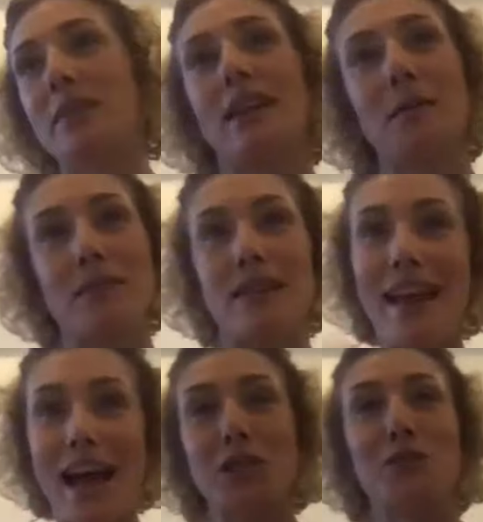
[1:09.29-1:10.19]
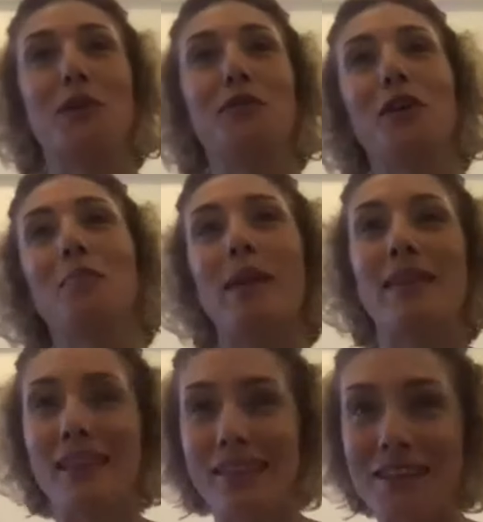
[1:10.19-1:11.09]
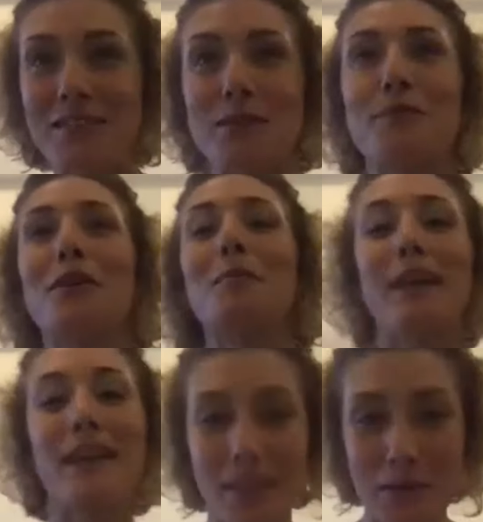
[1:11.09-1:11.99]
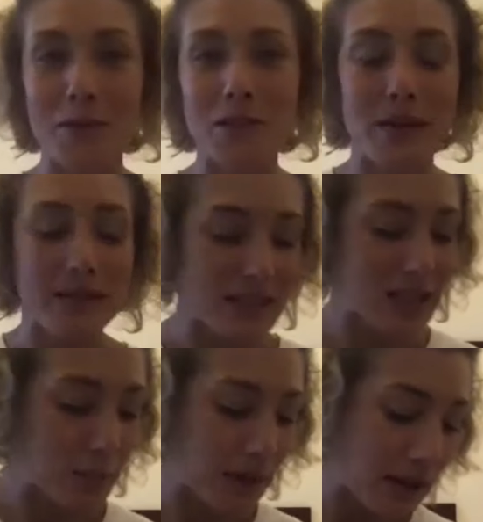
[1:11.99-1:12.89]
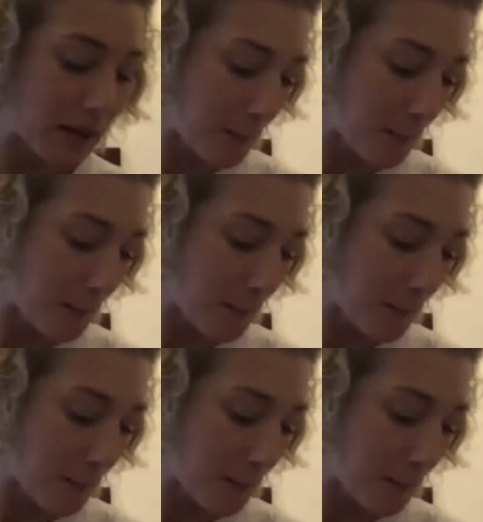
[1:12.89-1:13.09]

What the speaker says: and I was in Nashville for a bit, then London for a bit, and then ultimately split.